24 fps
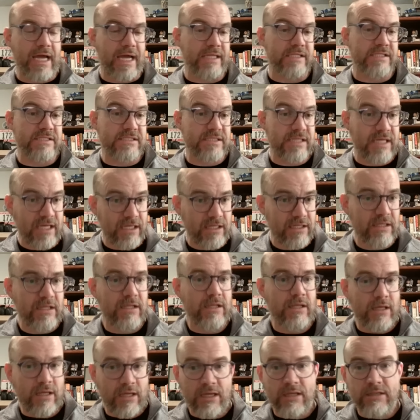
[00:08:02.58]
I,
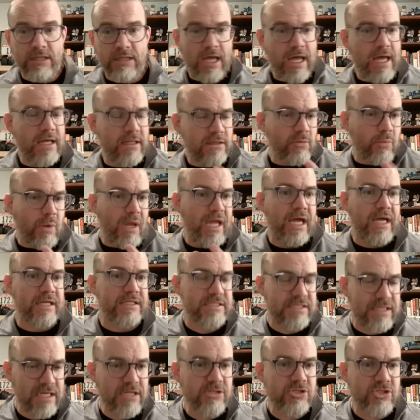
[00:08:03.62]
yeah, and the way I
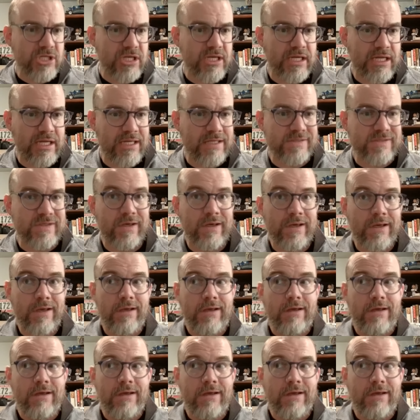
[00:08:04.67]
teach it is,